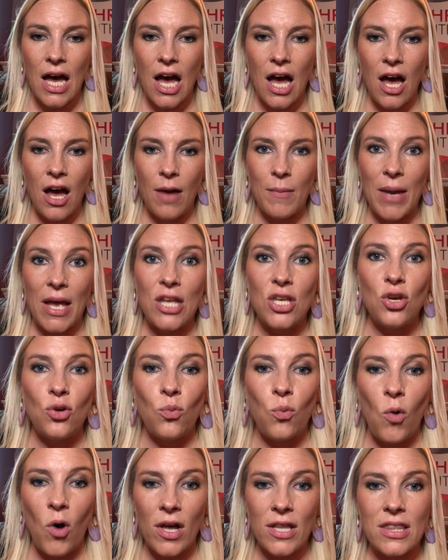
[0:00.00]
And you
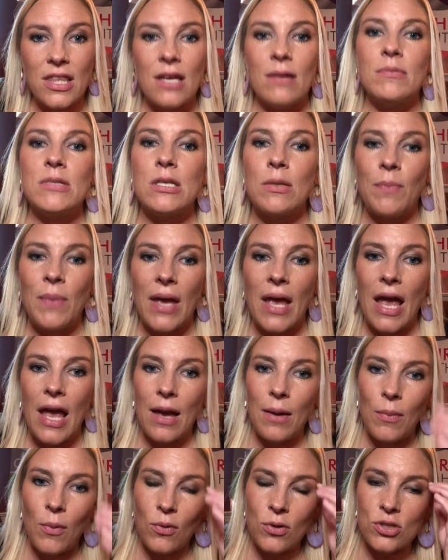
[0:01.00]
want them to be
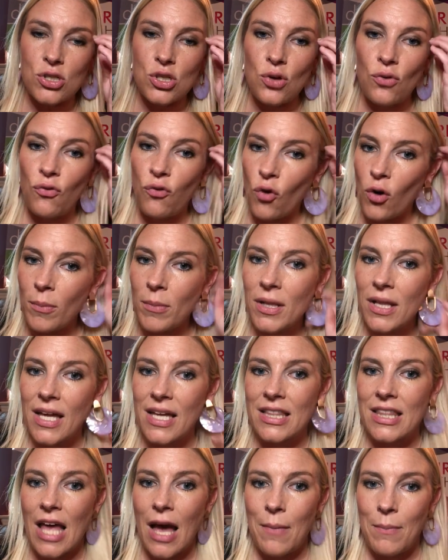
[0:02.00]
able to
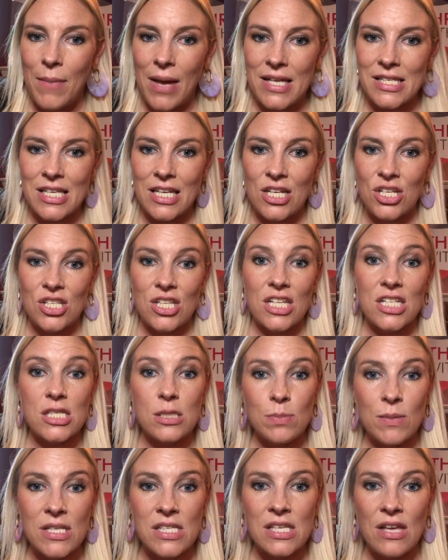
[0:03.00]
formulate that message that's
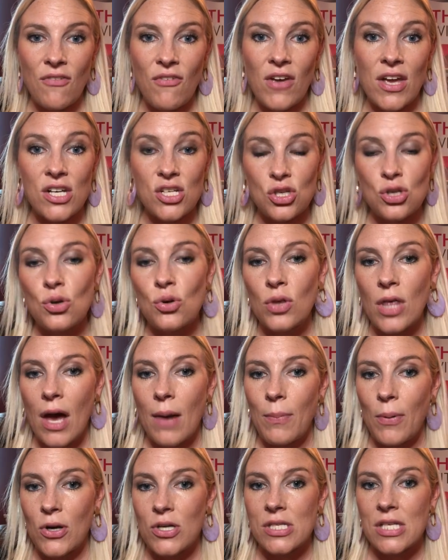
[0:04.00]
specific to
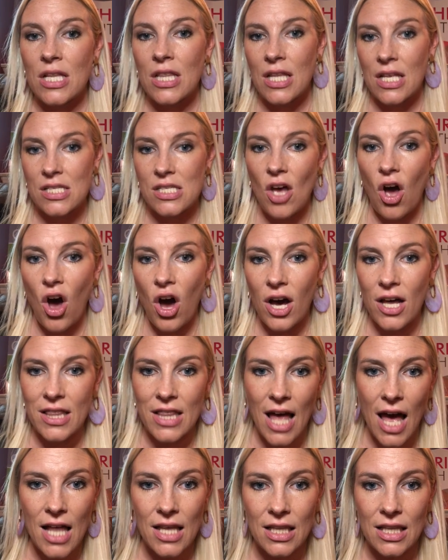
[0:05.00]
that person that's on
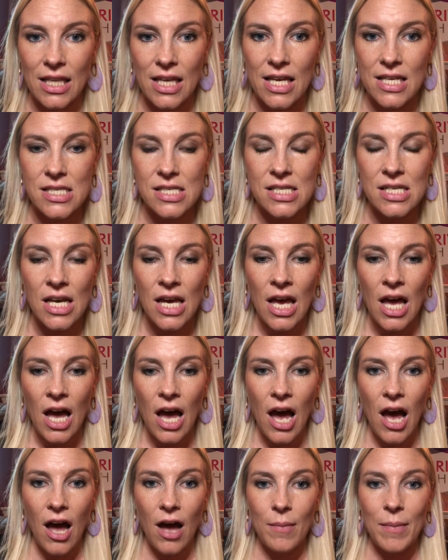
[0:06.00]
that list.
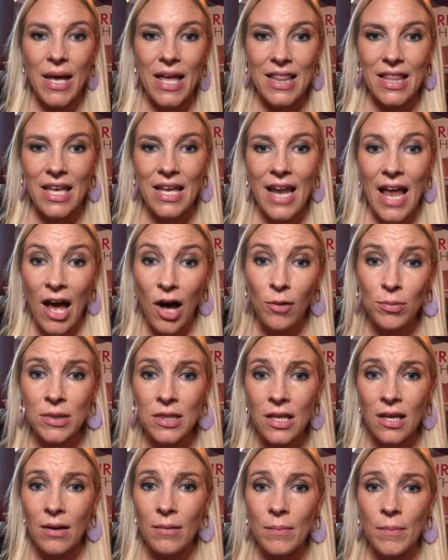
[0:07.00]
And then help
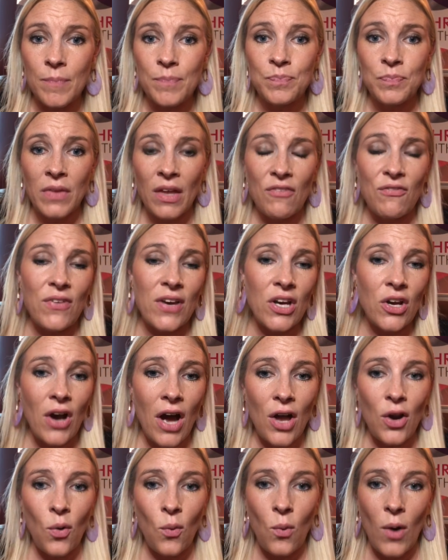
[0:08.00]
them figure
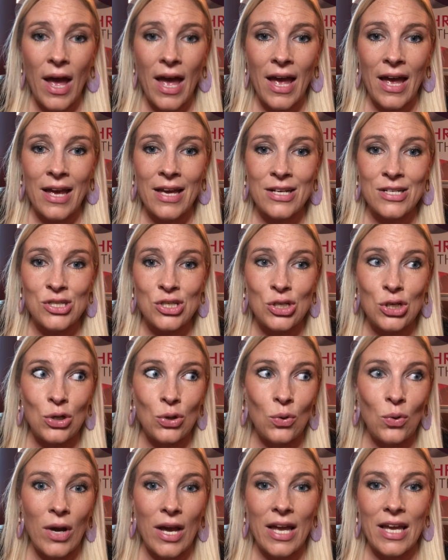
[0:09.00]
out a way
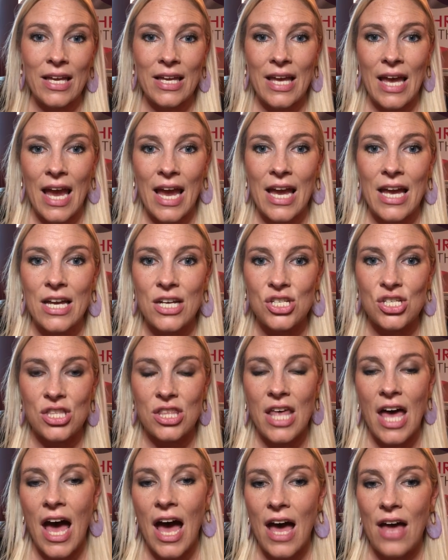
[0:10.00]
to engage
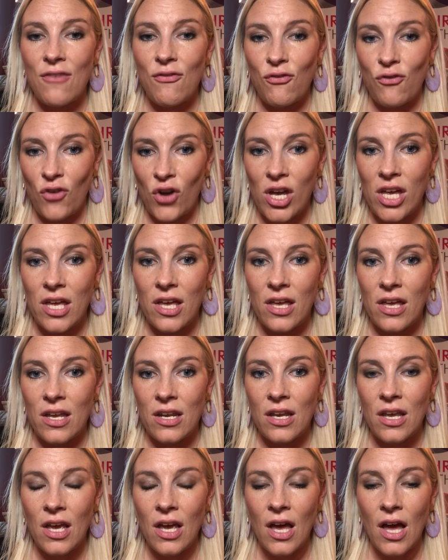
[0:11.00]
that
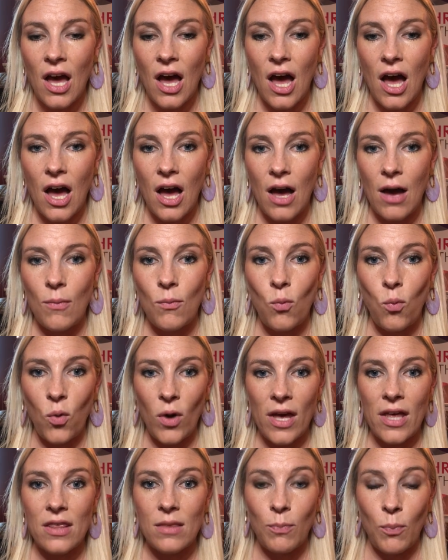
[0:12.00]
friend
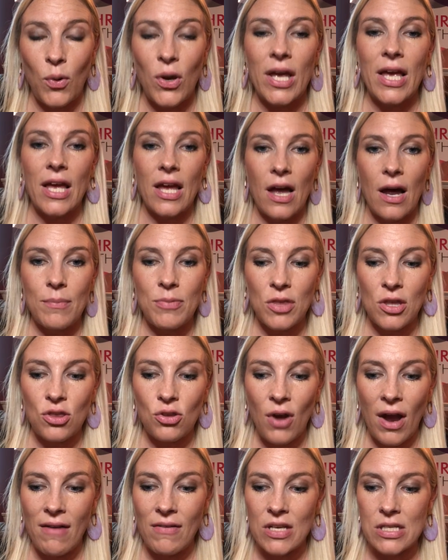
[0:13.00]
with bringing up the
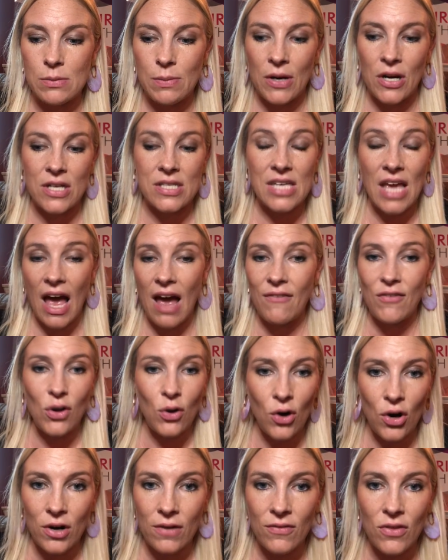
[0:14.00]
Thrive Experience. Have
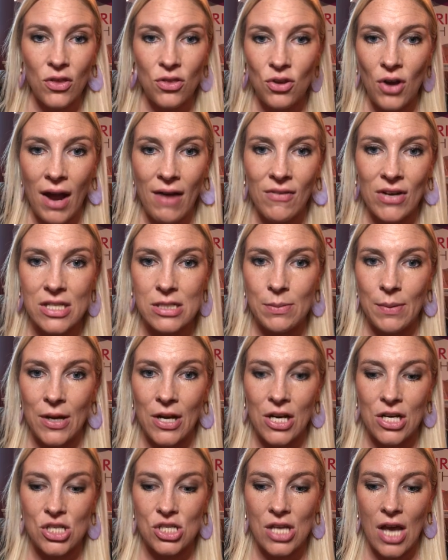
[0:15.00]
you heard of the Thrive
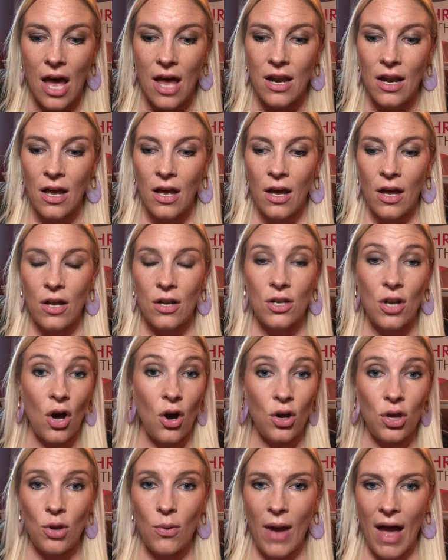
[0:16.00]
Experience yet?
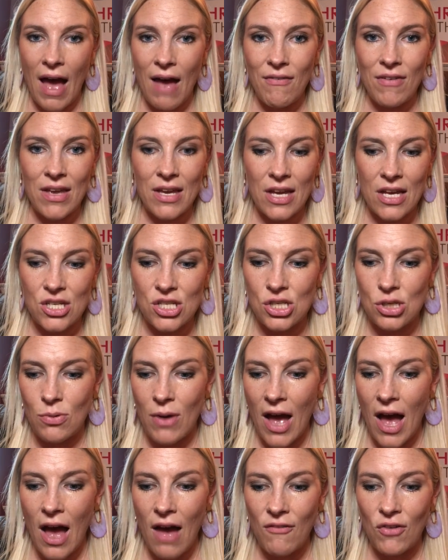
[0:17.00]
No, you haven't? Yes, you
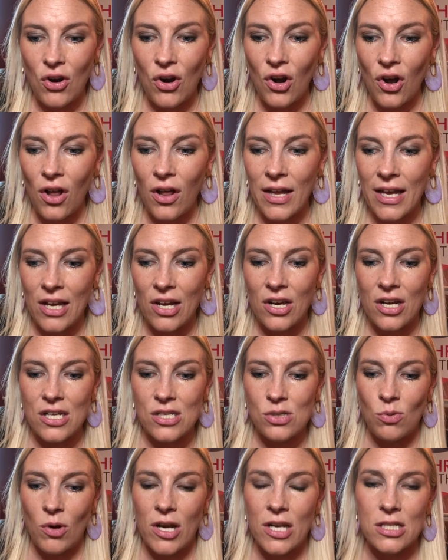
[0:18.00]
have. Girl, here
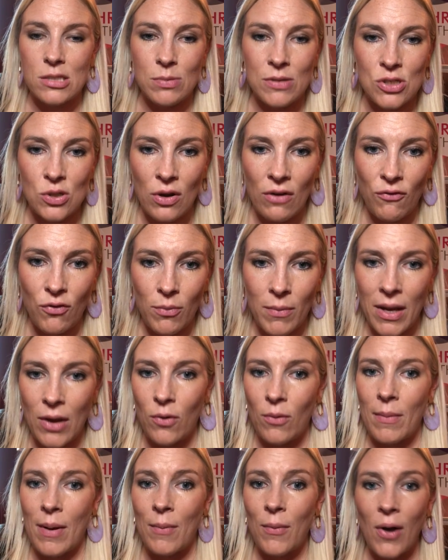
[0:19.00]
is what it's been doing for me.
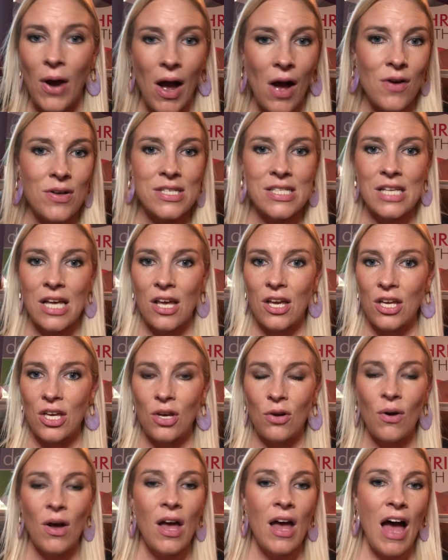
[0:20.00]
Remember how I was telling
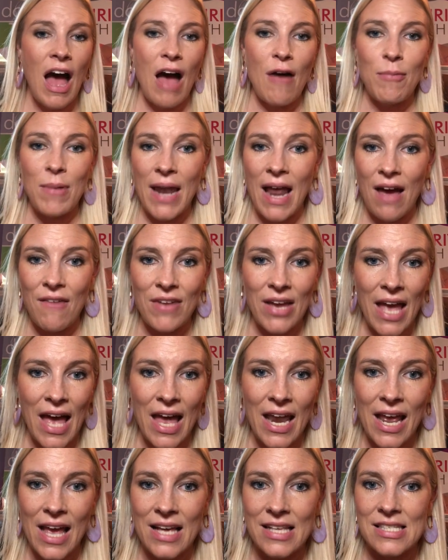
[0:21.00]
you I've been having
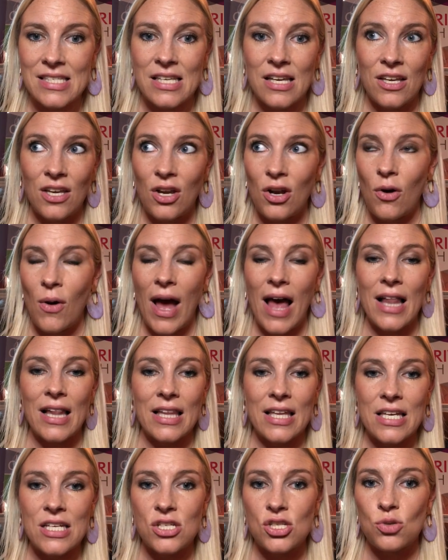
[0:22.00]
headaches, at
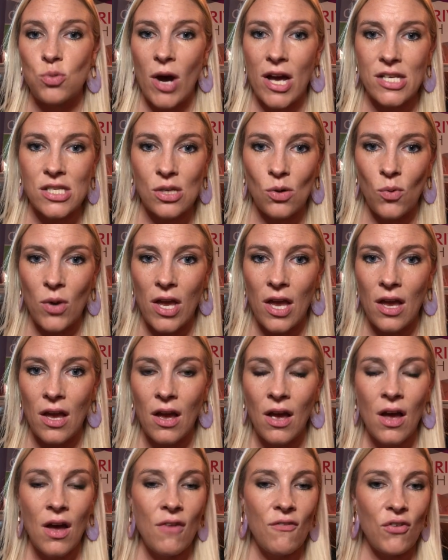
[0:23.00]
least twice a
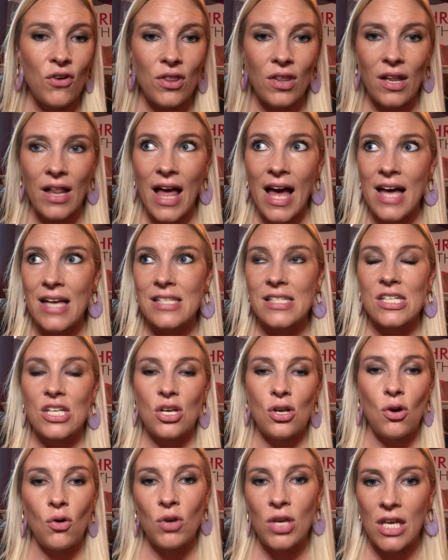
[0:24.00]
week for the last,
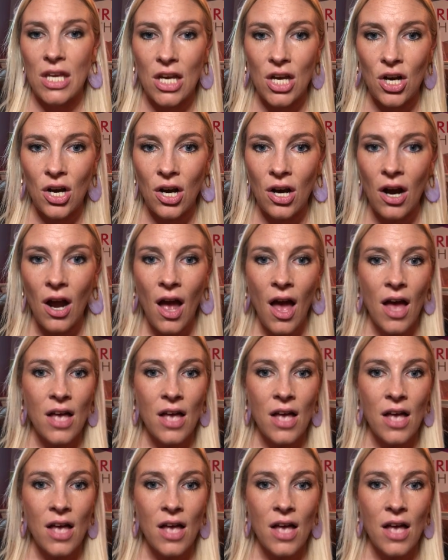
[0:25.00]
year